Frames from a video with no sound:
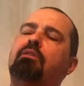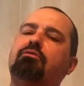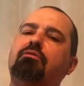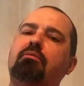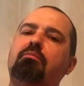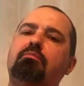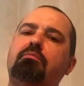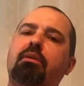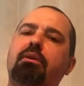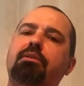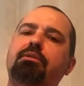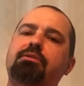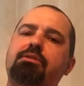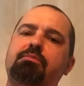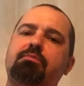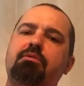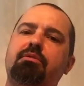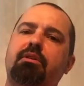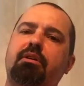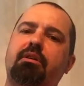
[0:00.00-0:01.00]
from
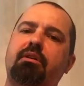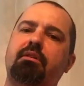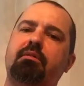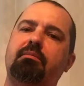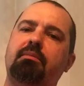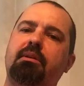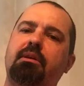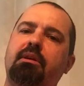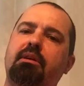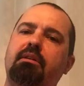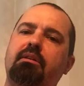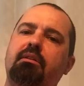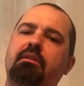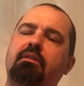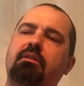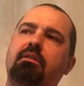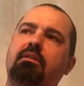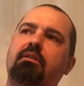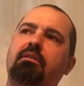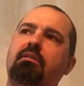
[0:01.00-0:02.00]
Bo's Brewing Company.
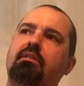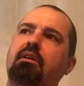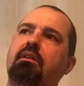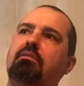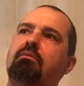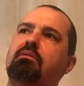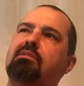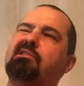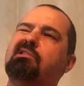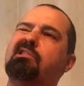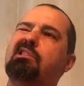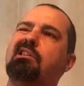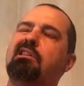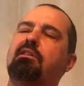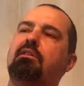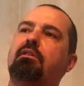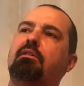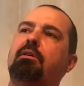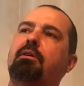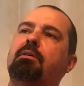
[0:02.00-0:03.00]
It was
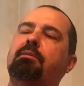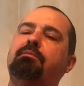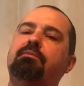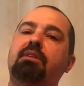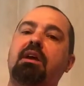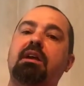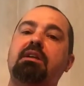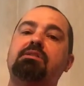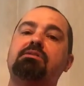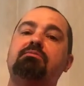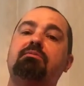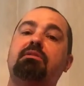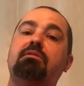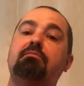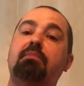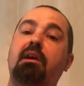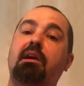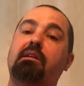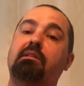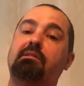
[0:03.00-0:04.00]
their Dates with
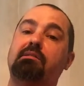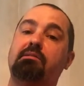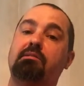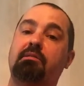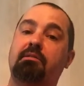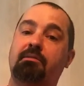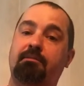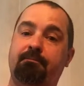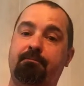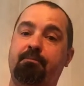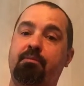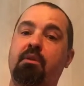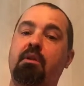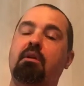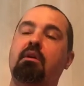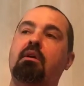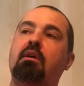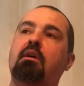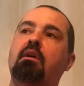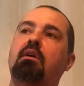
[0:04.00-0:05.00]
Mates,
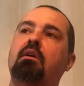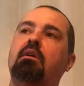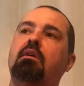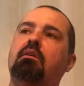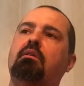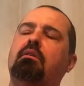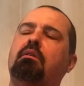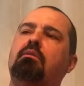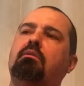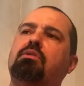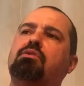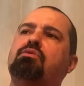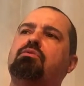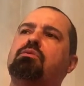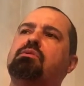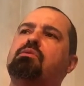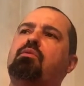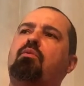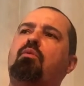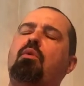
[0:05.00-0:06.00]
which
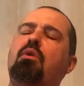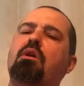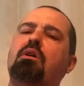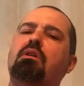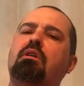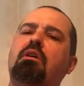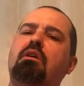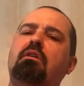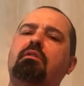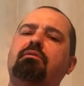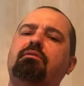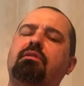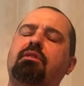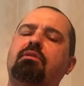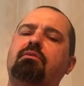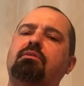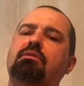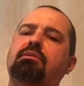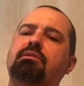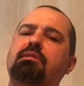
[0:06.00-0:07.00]
was a one-off,
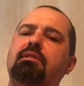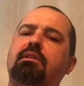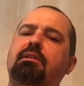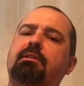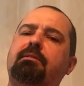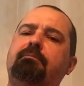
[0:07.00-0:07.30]
and it was